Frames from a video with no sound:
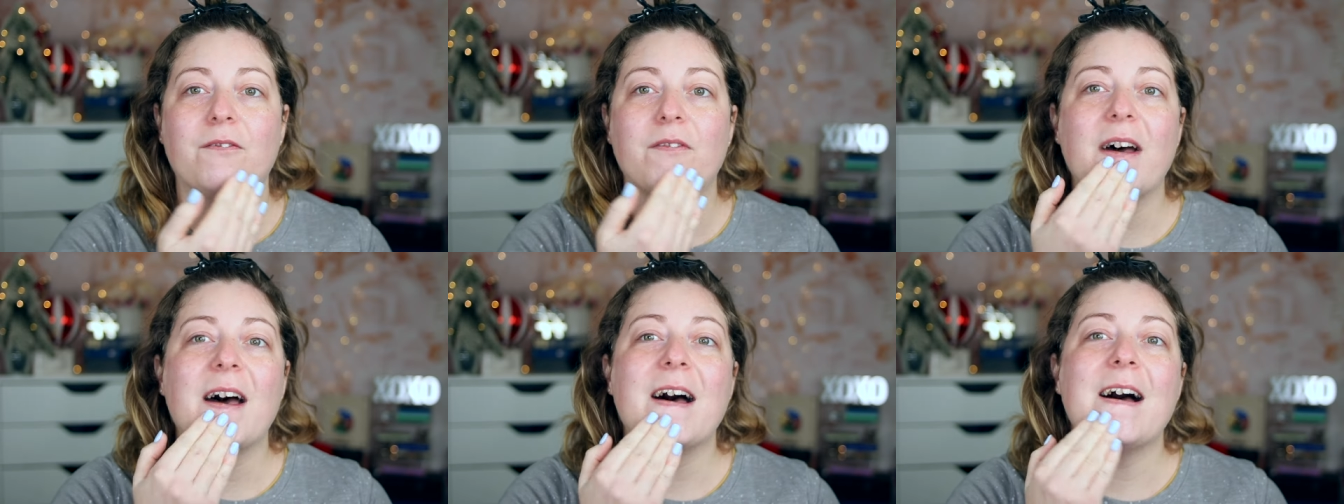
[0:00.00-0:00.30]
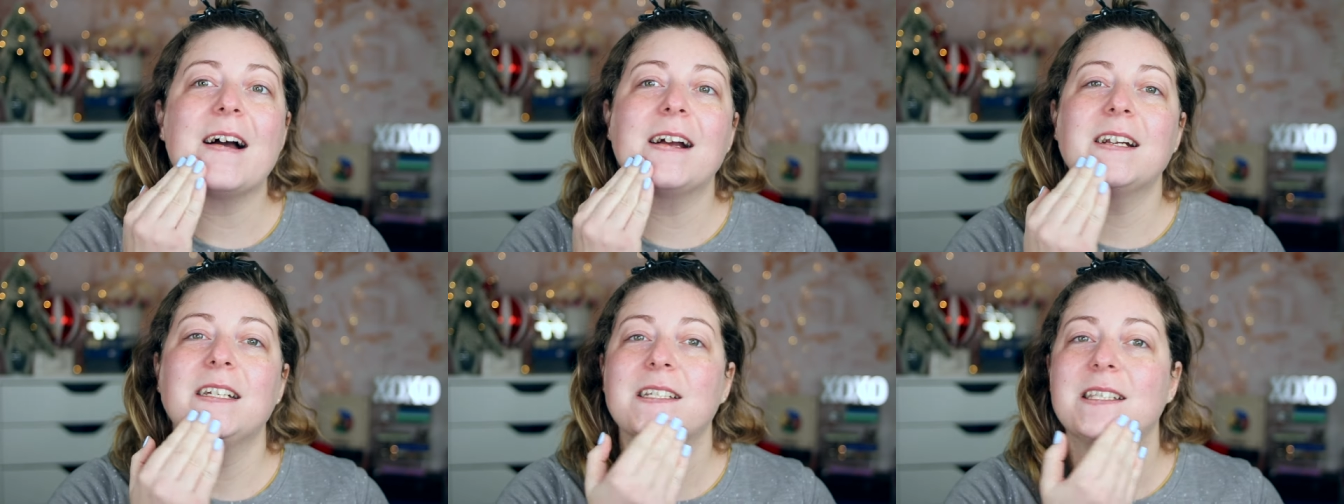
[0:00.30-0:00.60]

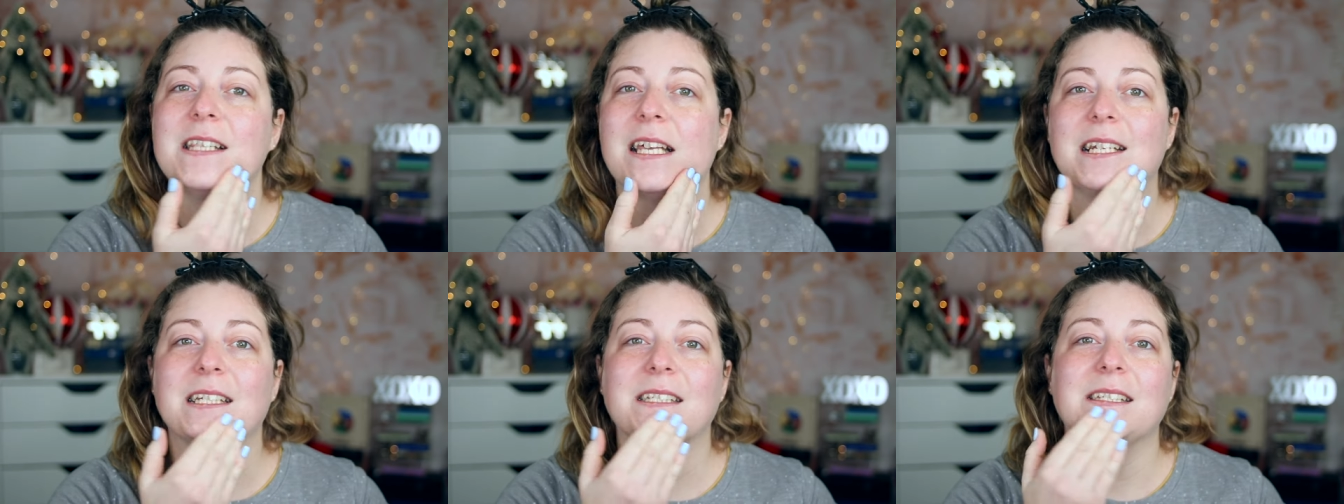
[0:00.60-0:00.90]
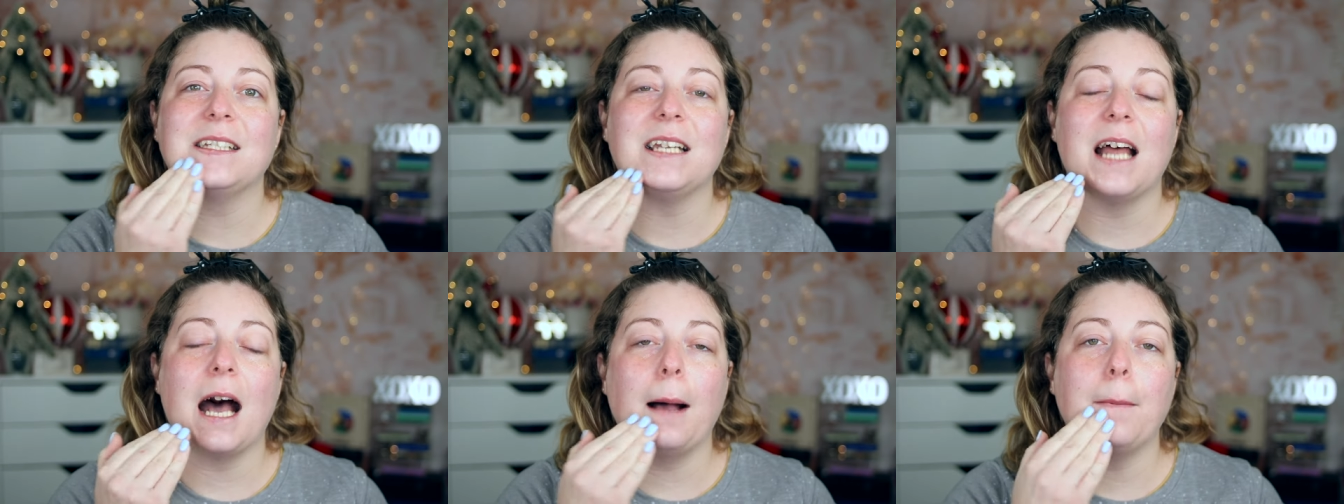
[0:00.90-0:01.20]
fact that
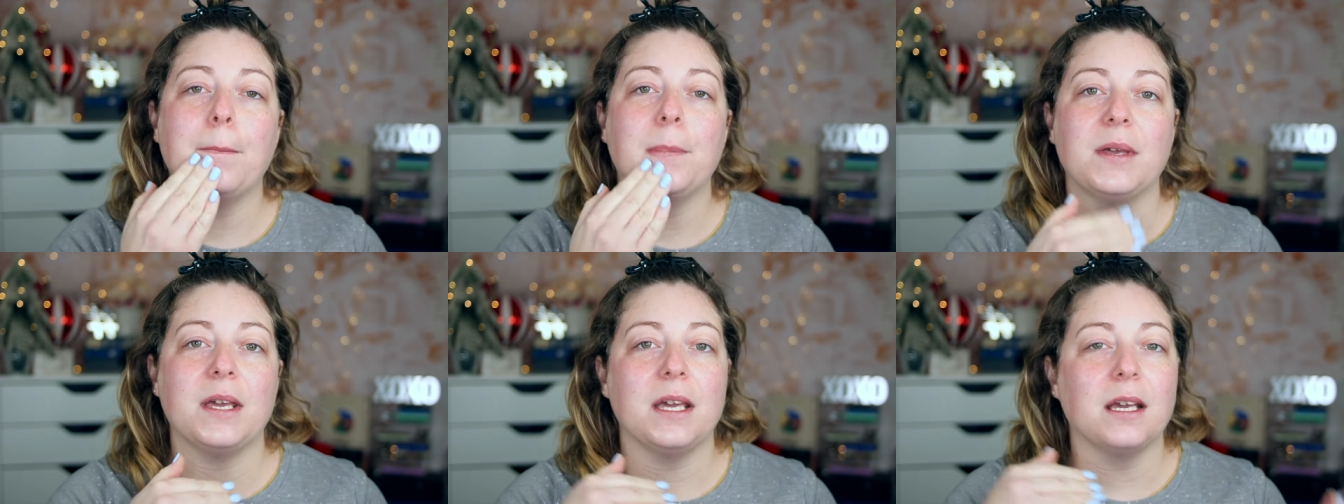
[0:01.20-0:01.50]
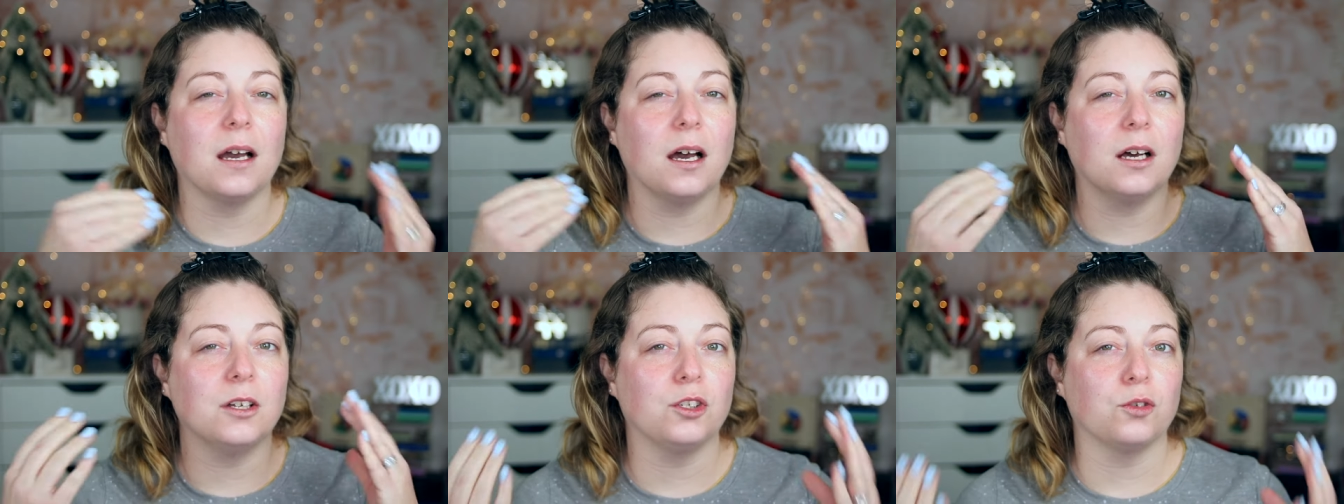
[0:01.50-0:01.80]
it's not
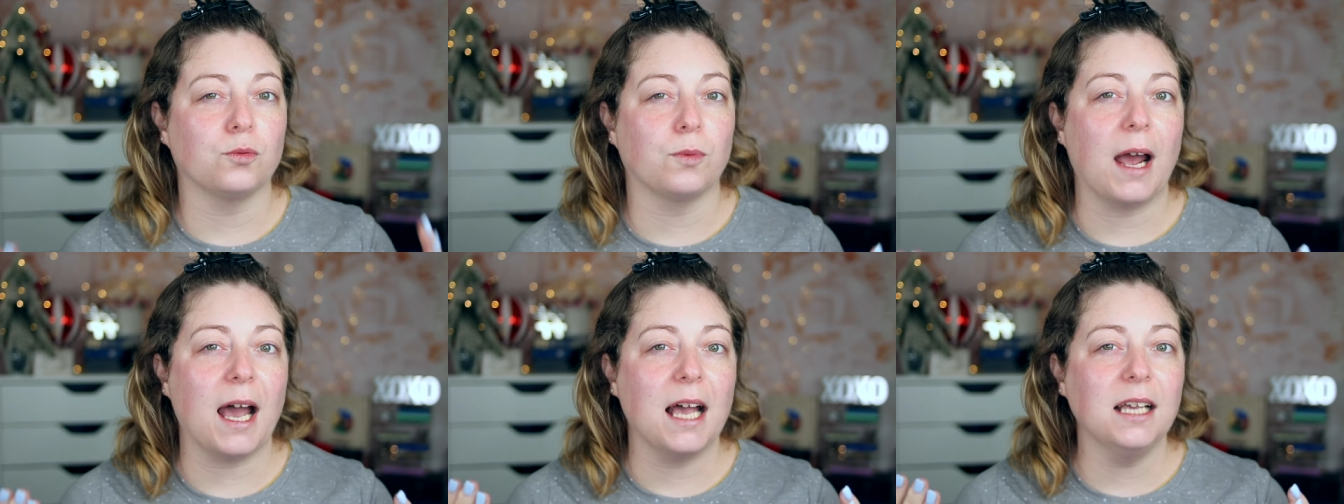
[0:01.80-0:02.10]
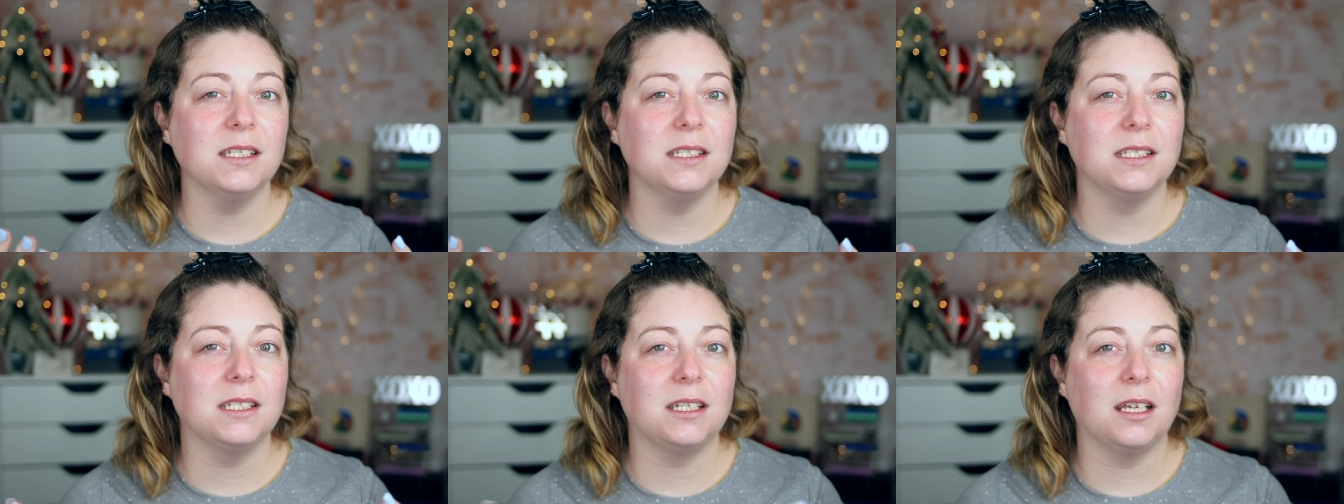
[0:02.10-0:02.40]
being
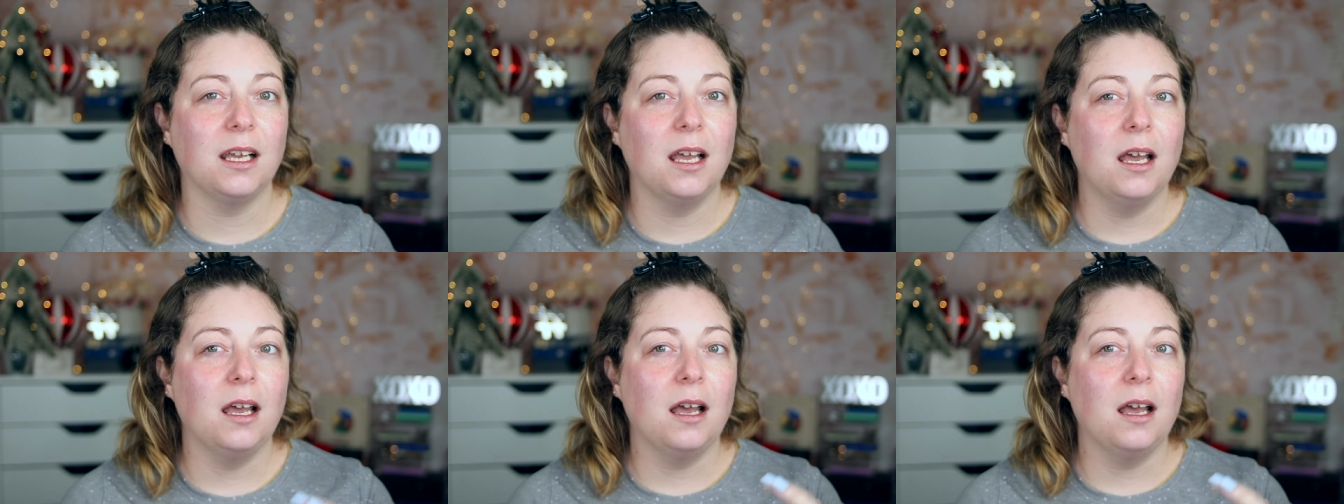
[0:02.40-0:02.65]
addressed